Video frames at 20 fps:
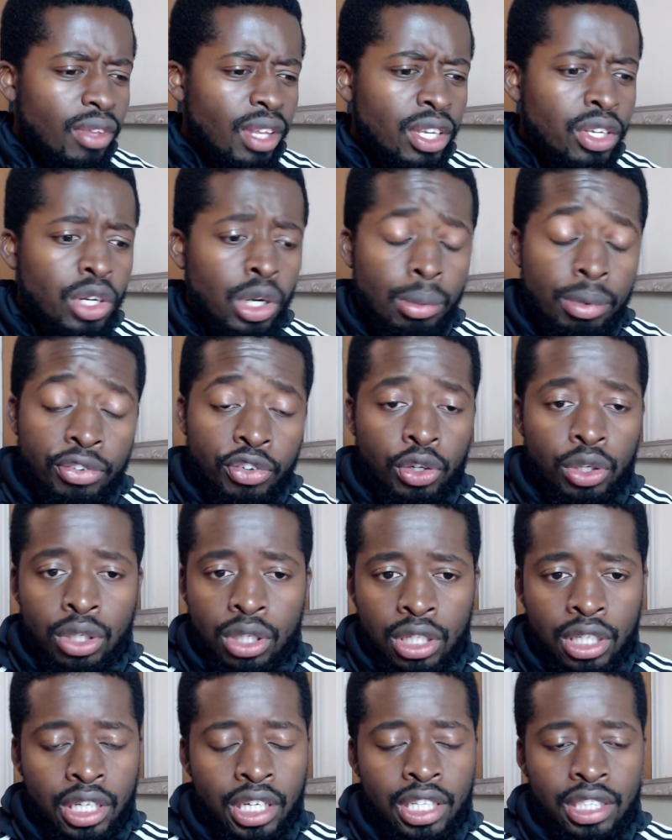you know, before
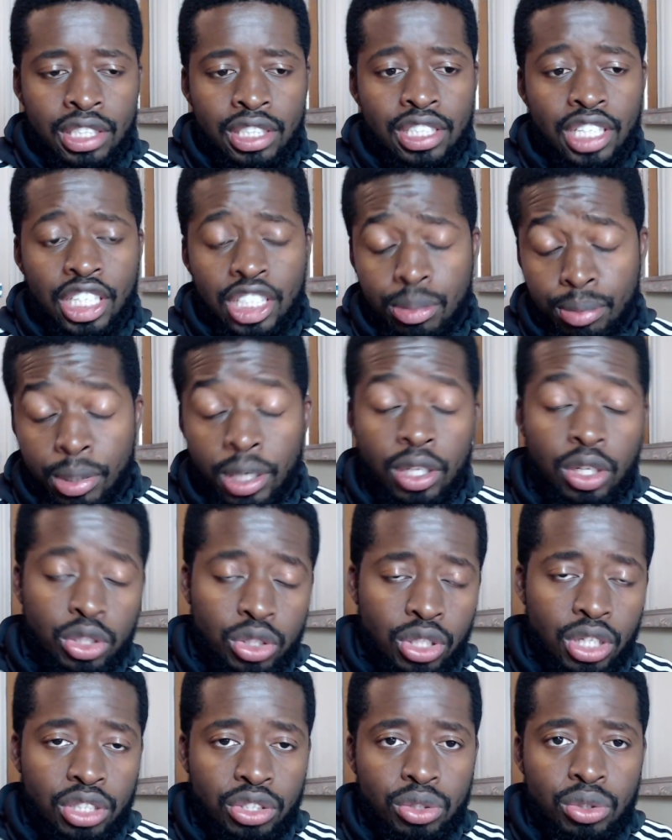the international break, lost to
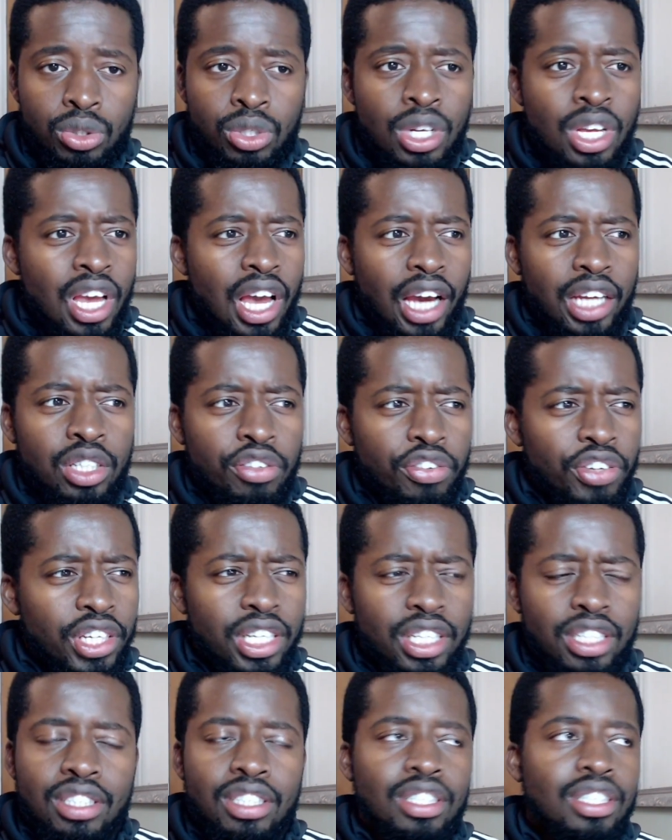Arsenal, and you're
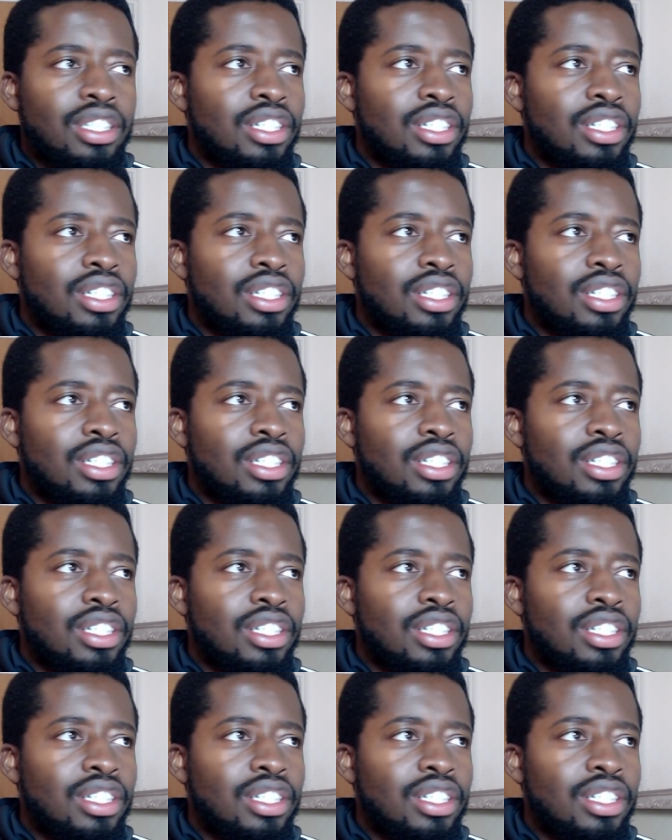thinking,